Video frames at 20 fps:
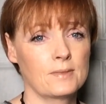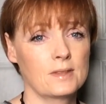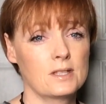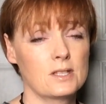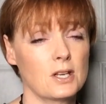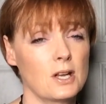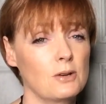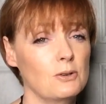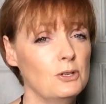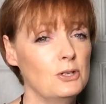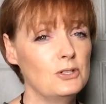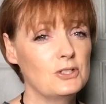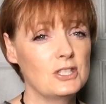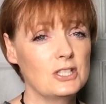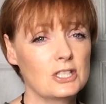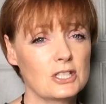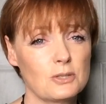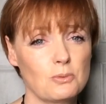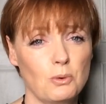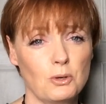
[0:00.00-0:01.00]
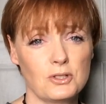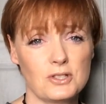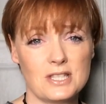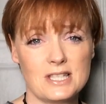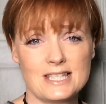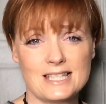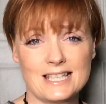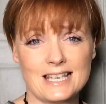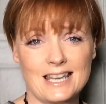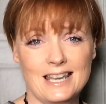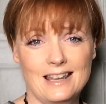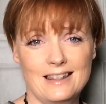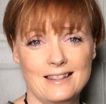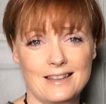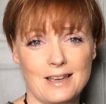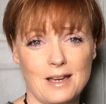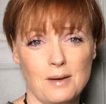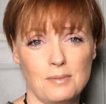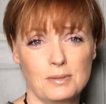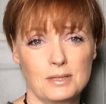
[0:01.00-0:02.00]
So don't use it just once and stick it in the
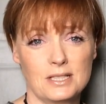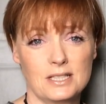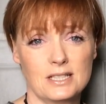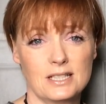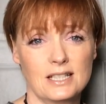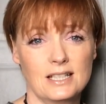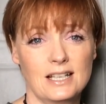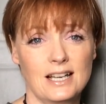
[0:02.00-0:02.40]
cupboard.